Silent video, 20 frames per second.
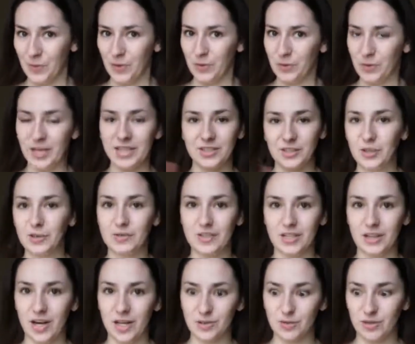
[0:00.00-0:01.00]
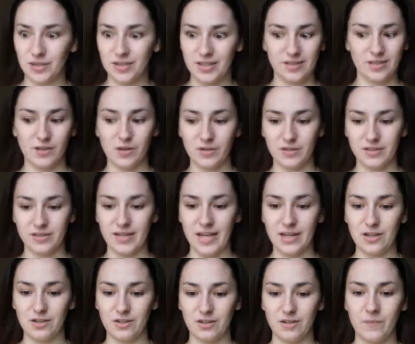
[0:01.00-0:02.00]
or it's used in hydrolysis and
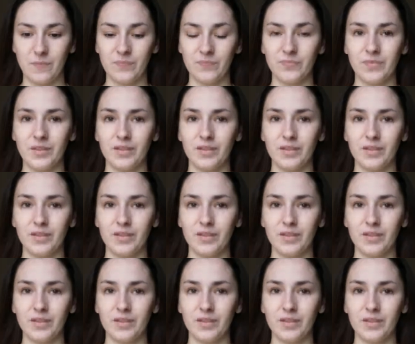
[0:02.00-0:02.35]
condensation.